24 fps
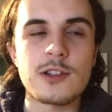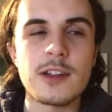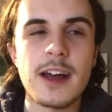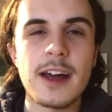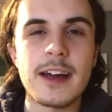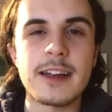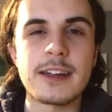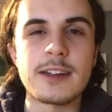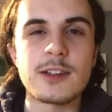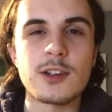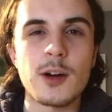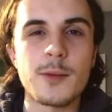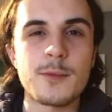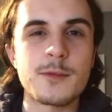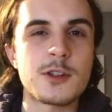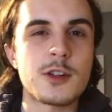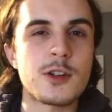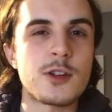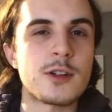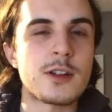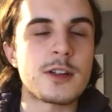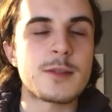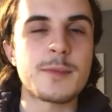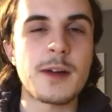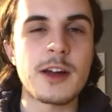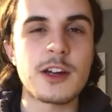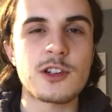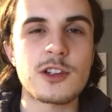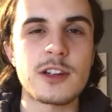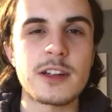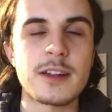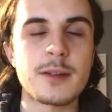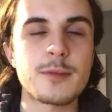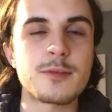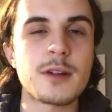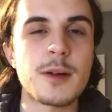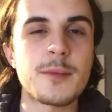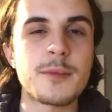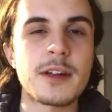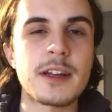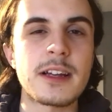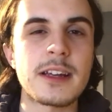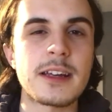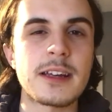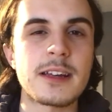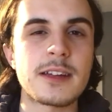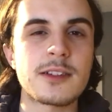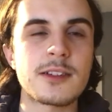that anytime soon, especially in the Premier League.